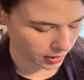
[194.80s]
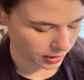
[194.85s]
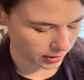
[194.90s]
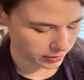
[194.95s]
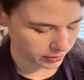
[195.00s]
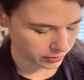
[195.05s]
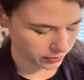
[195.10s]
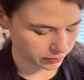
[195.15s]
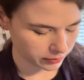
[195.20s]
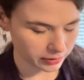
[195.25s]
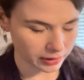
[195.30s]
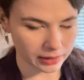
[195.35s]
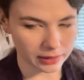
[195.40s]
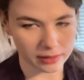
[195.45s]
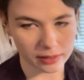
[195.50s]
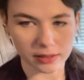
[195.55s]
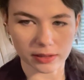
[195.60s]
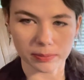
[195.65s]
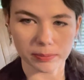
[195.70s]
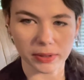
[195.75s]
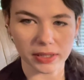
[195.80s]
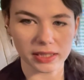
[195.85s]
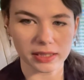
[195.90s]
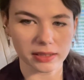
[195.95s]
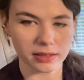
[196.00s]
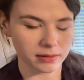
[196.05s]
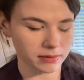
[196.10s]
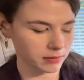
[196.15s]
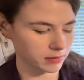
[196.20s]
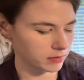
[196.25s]
do like this
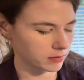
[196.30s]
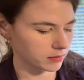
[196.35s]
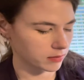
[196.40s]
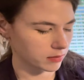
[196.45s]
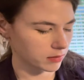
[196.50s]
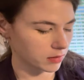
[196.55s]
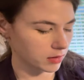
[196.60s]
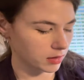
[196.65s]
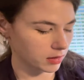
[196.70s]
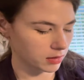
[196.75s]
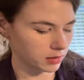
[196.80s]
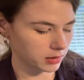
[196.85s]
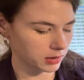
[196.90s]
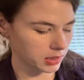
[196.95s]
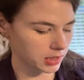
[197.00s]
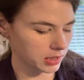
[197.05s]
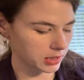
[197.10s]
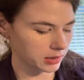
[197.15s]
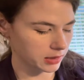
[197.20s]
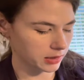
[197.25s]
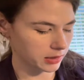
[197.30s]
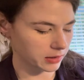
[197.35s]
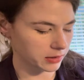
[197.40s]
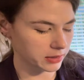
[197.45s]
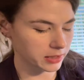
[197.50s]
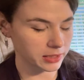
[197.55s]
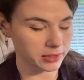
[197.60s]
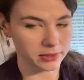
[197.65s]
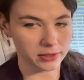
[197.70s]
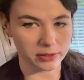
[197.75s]
brand a lot, the
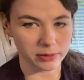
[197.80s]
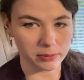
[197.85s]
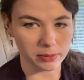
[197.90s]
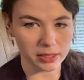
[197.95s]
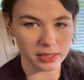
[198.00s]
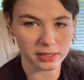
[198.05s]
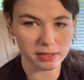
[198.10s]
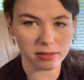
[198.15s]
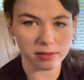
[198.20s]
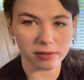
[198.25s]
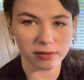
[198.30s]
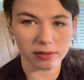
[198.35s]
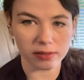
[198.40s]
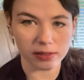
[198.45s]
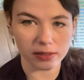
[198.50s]
artistic wire.